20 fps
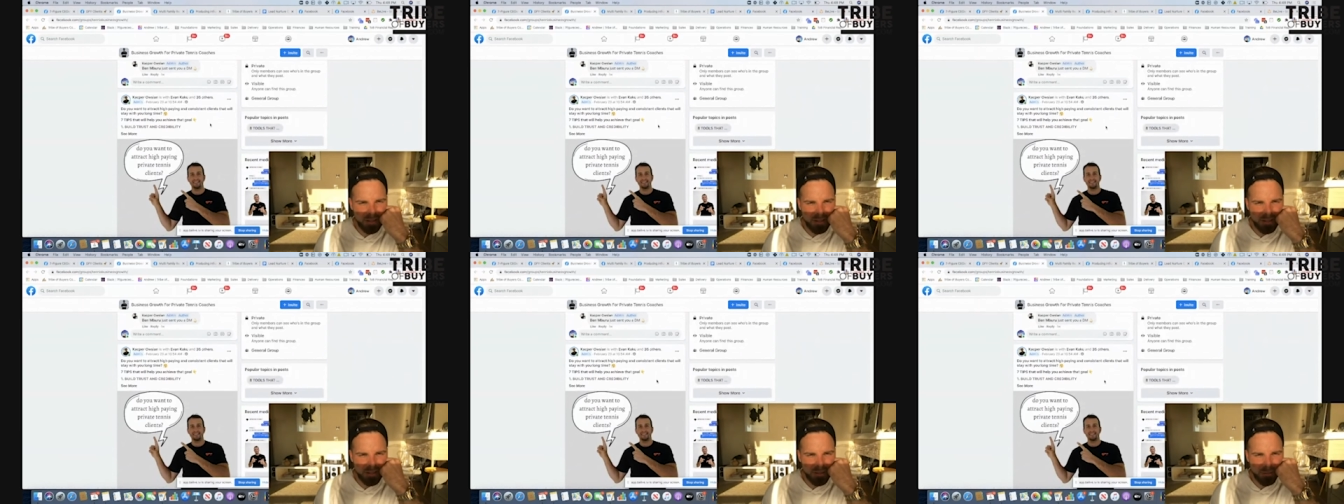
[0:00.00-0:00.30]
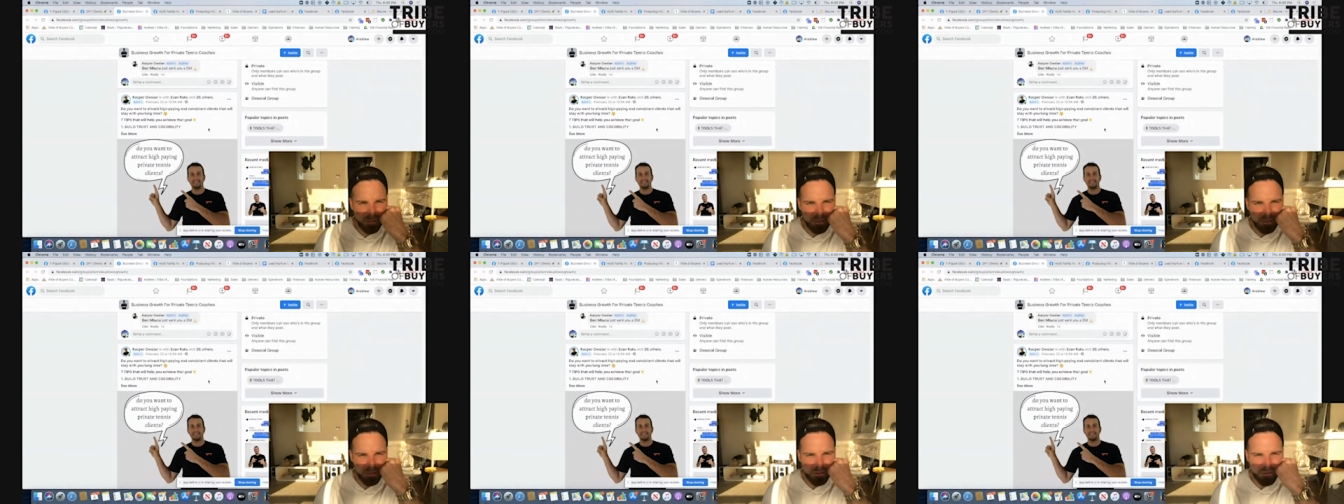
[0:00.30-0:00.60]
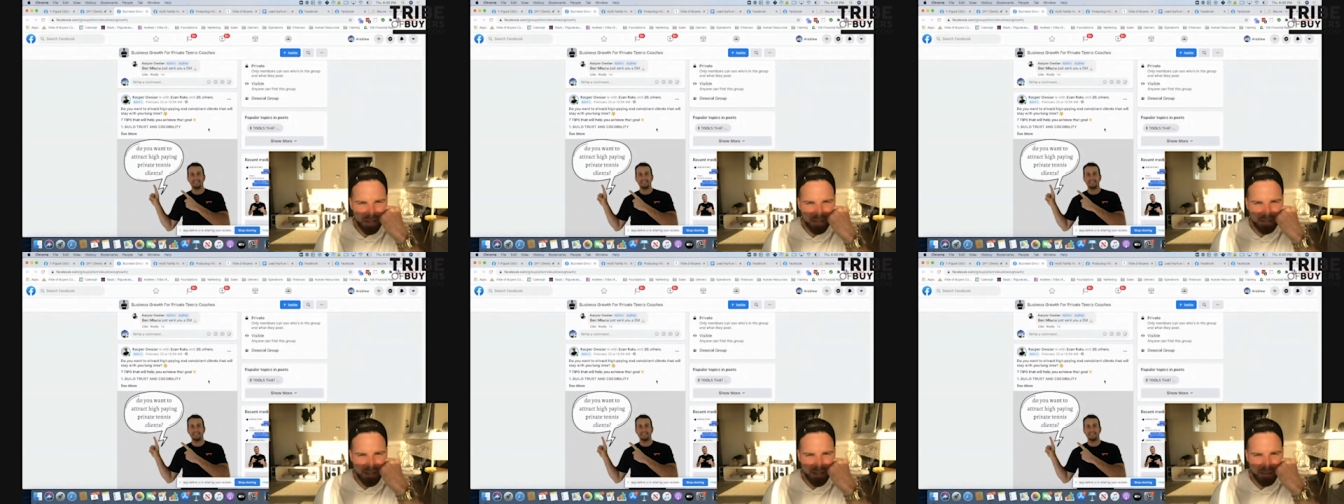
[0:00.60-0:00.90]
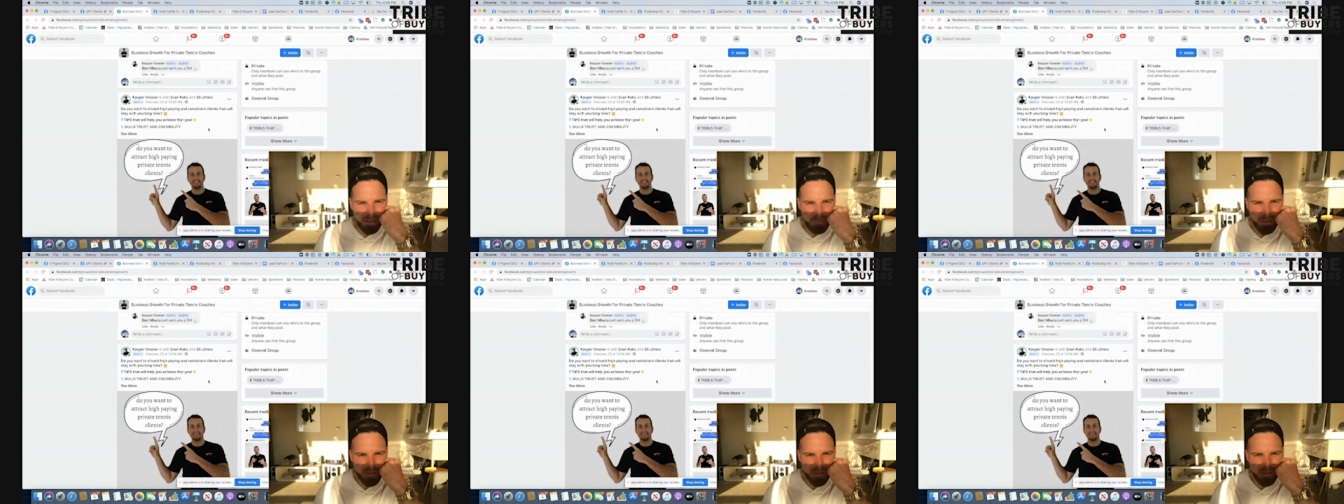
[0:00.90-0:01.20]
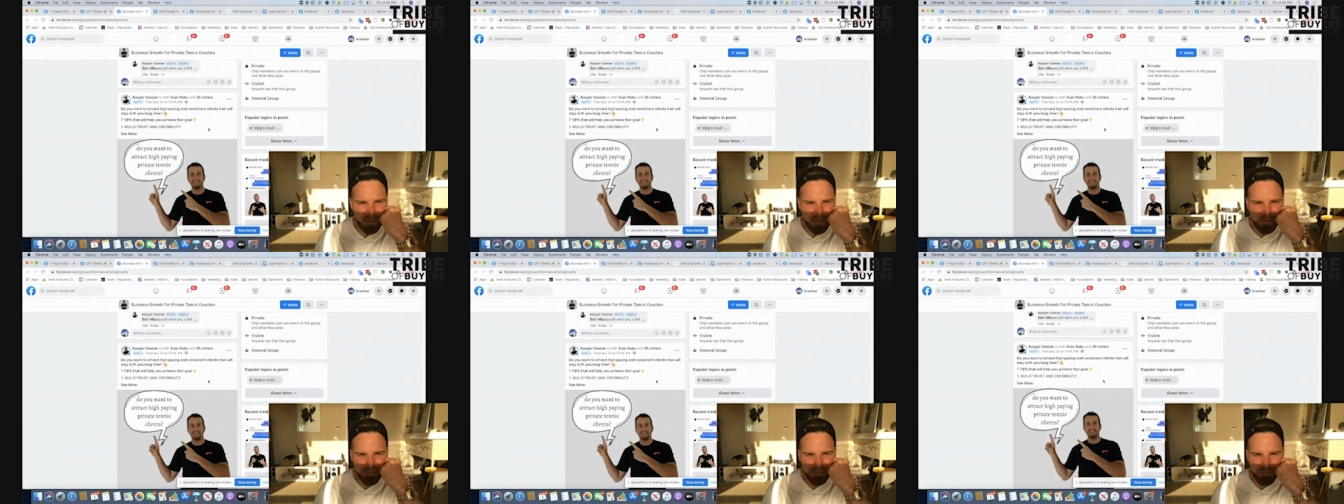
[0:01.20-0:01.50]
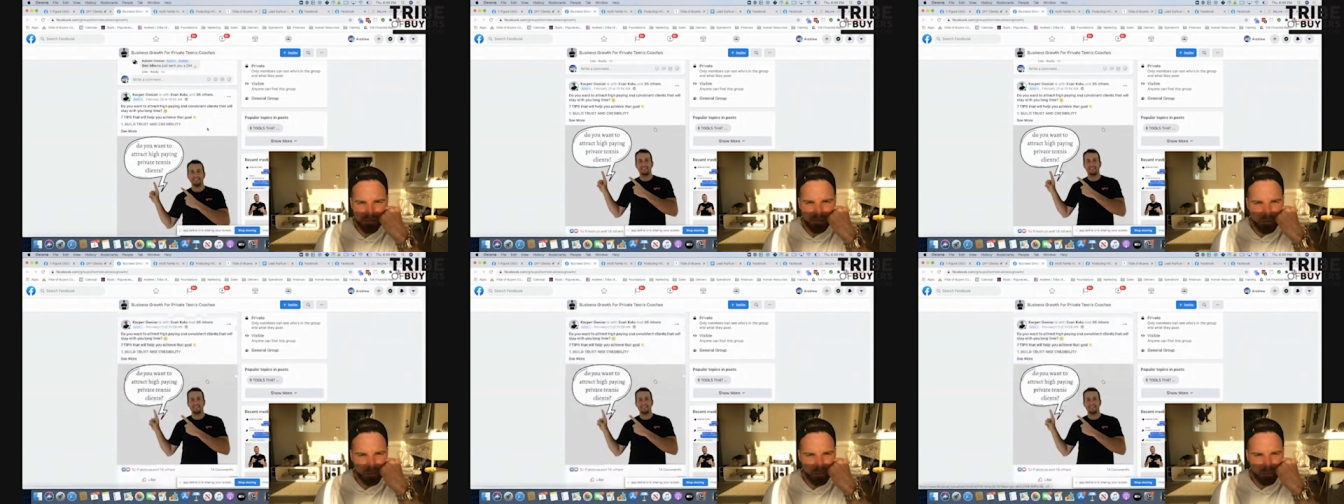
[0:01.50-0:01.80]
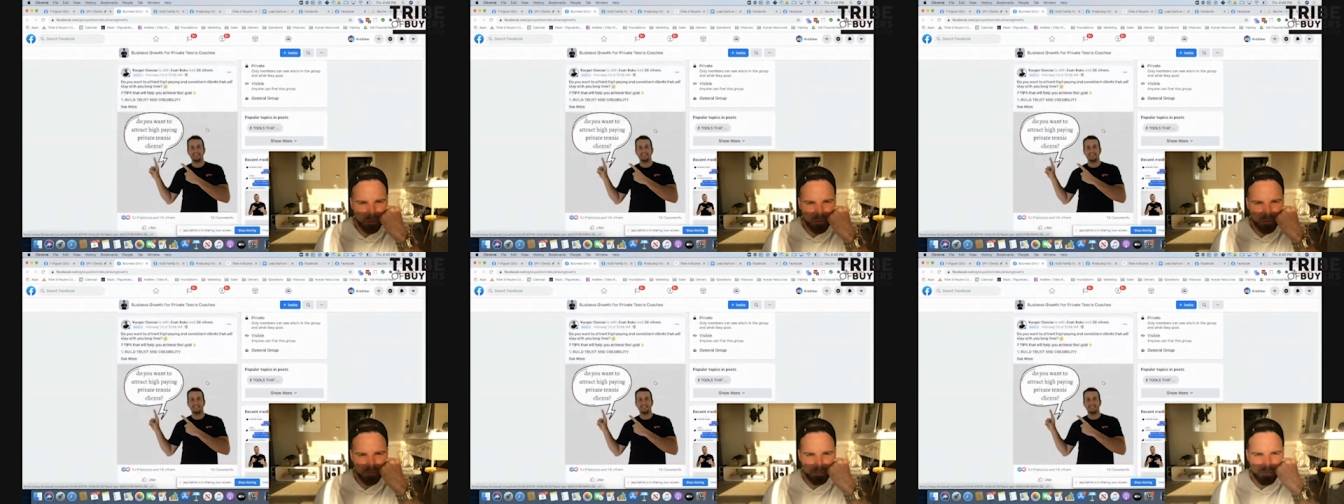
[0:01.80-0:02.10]
You want to attract high paying,
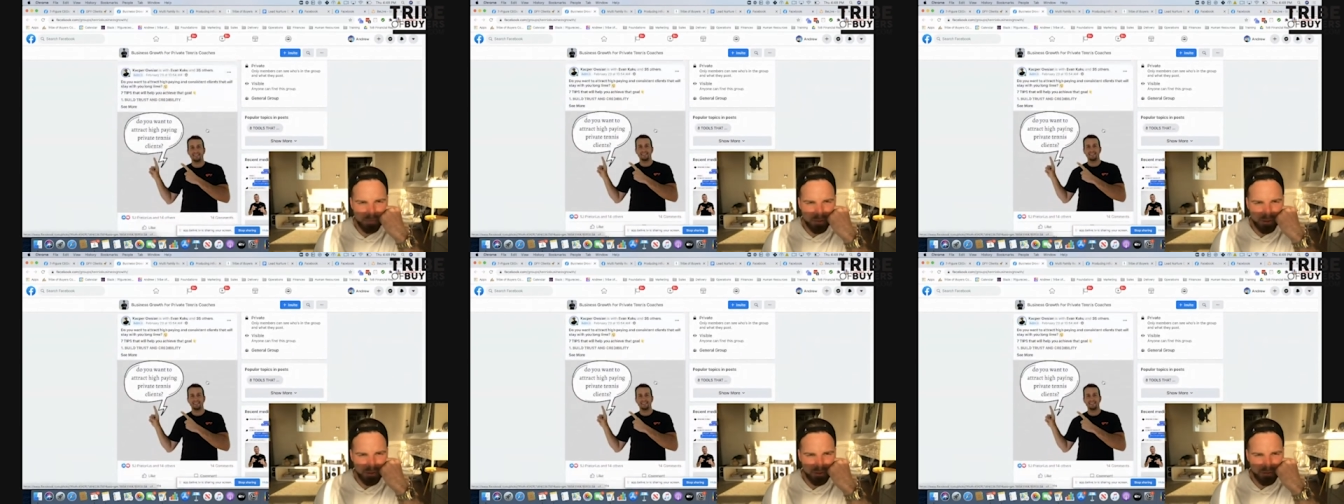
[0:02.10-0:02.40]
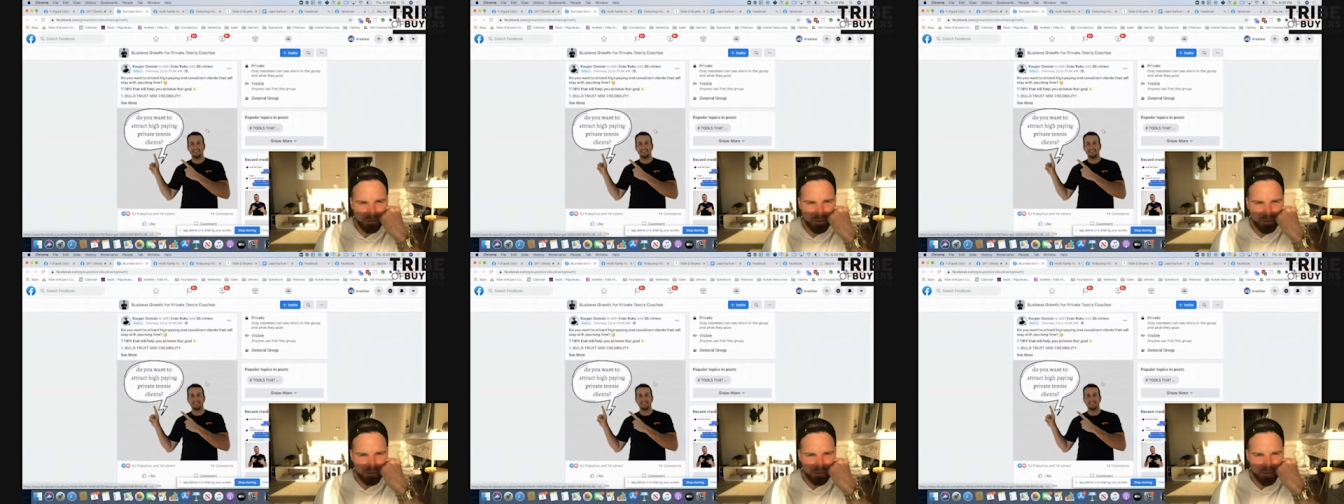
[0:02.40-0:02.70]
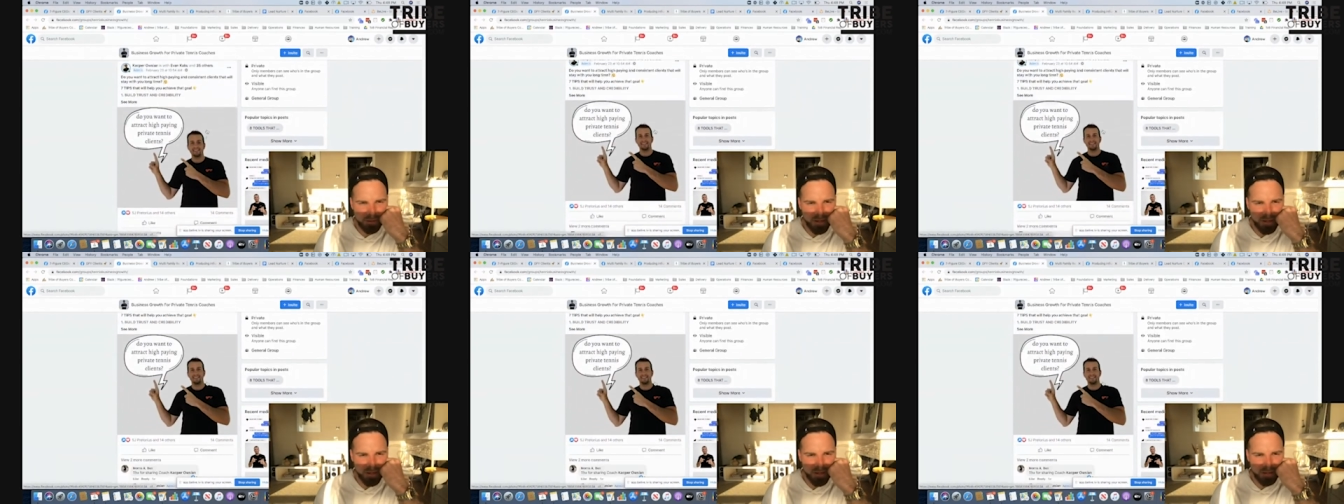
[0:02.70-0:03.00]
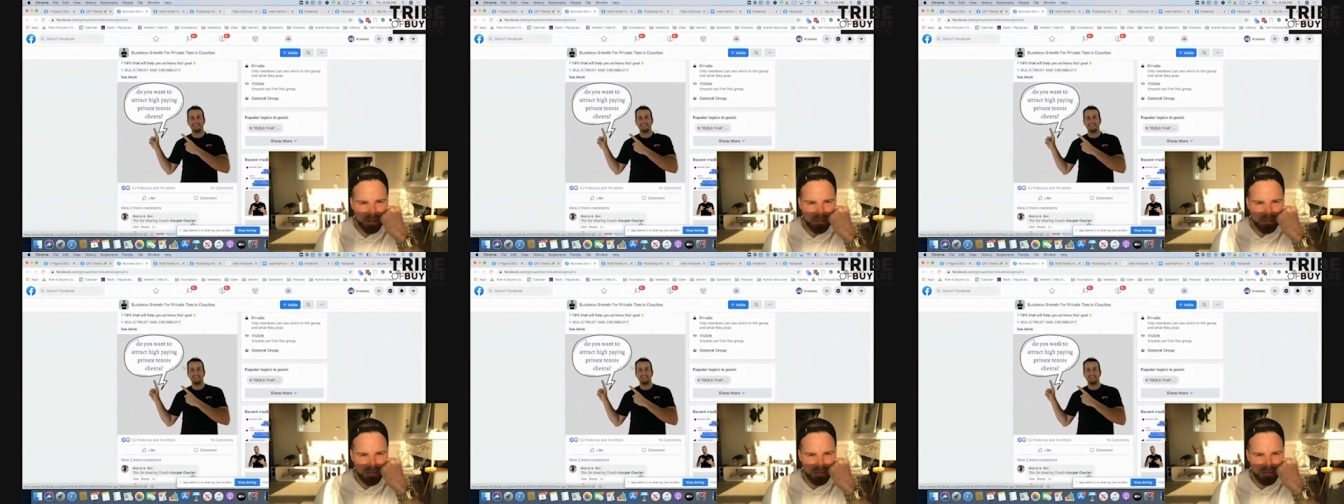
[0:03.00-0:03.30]
cool, solid first line.